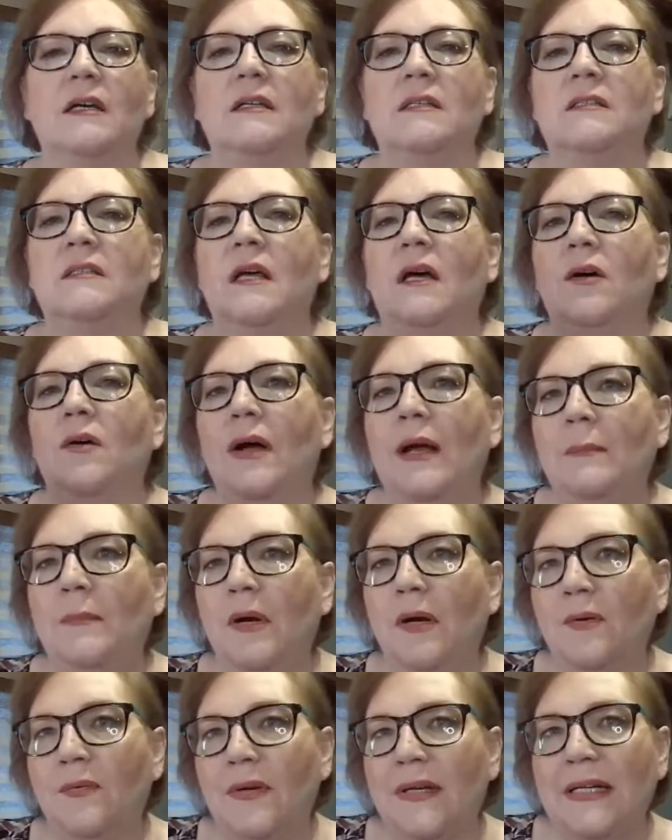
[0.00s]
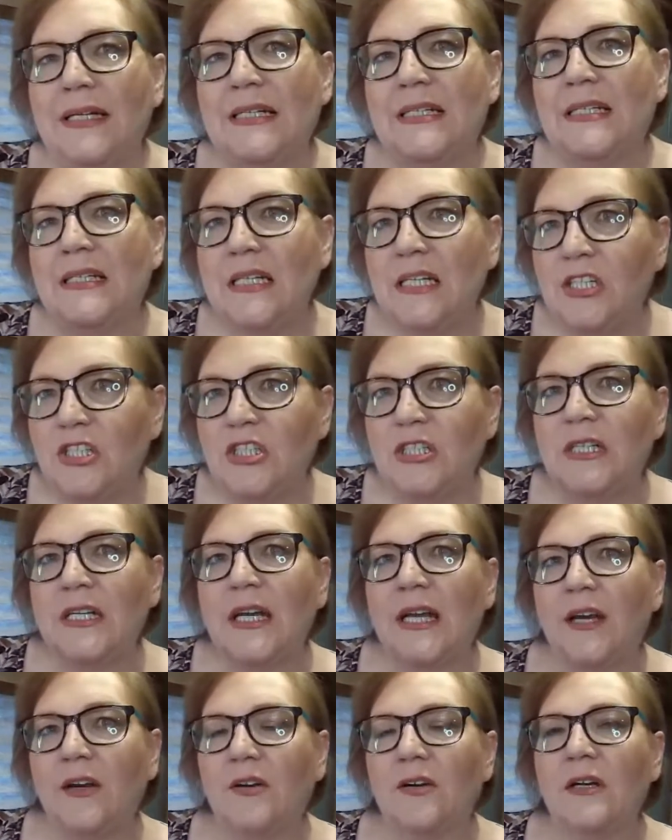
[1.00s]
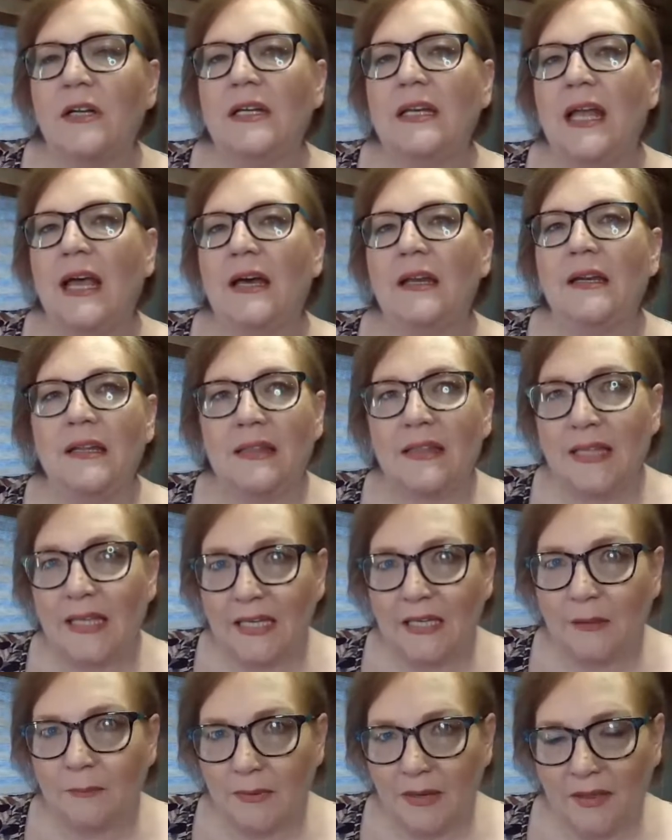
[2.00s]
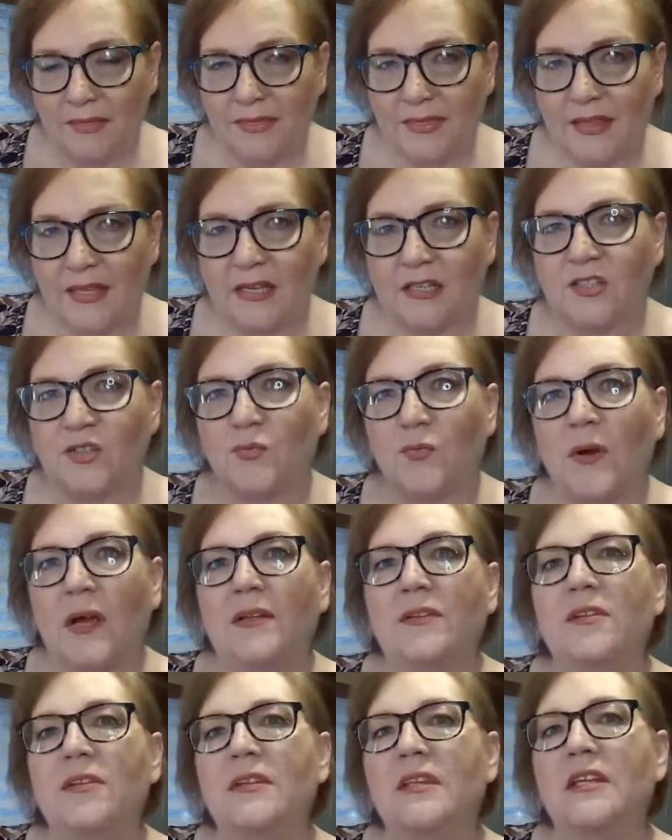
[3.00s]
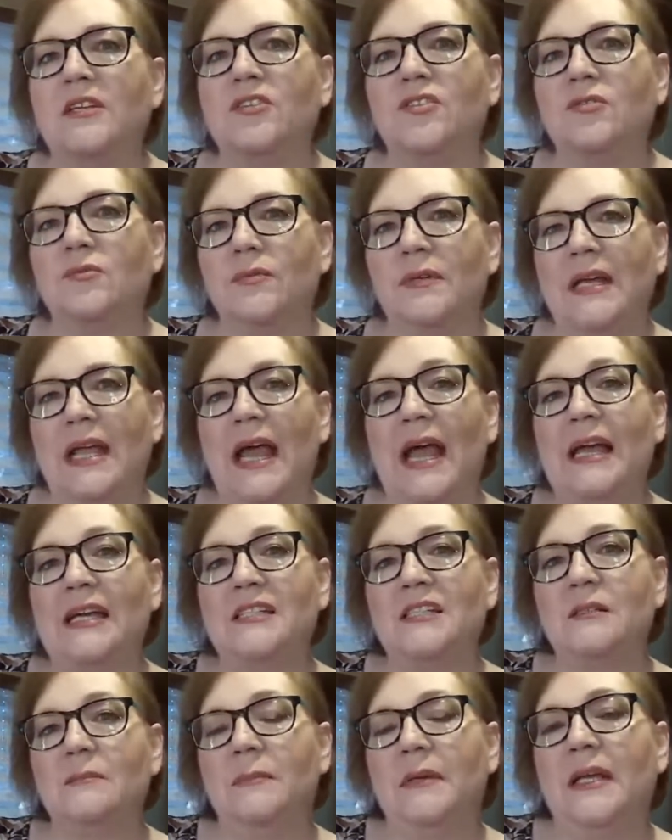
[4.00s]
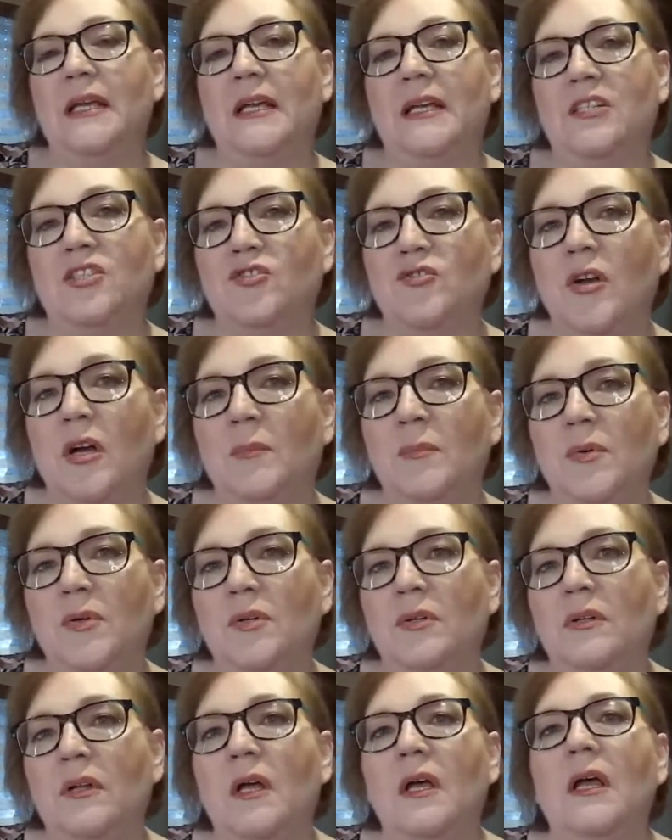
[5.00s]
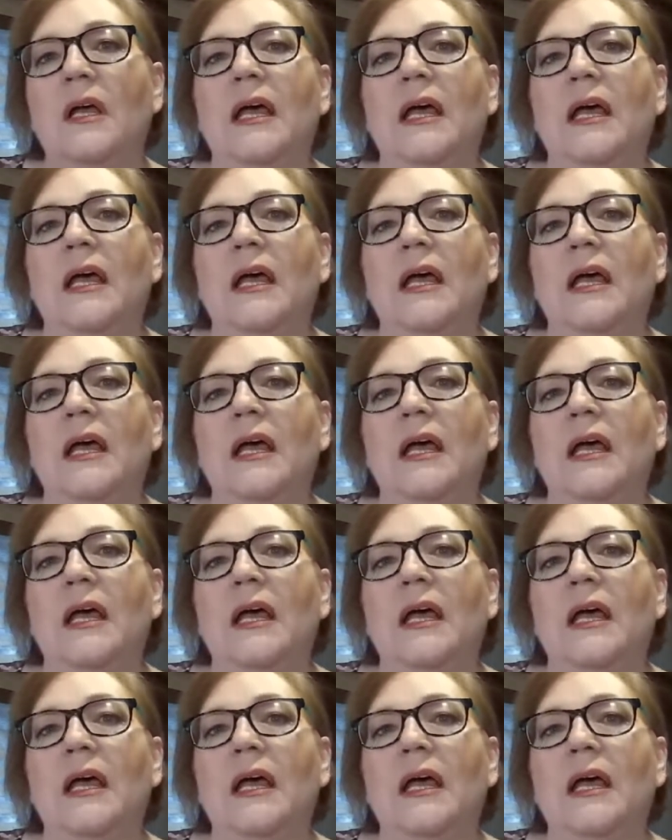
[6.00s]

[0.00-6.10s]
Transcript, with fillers: So, I'm already teaching Carolyn how to think about things rather than to react to being in trouble